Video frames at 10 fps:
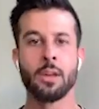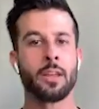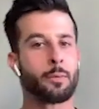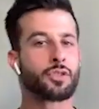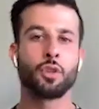
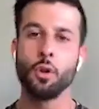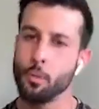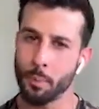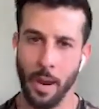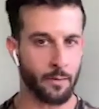It was
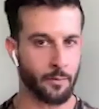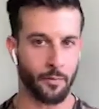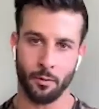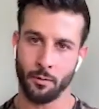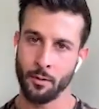too
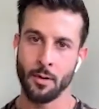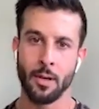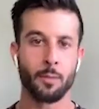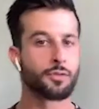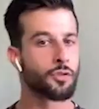painful.
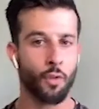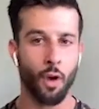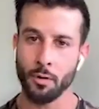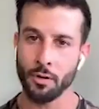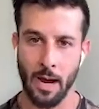It was
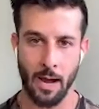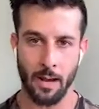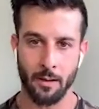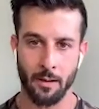grow or die.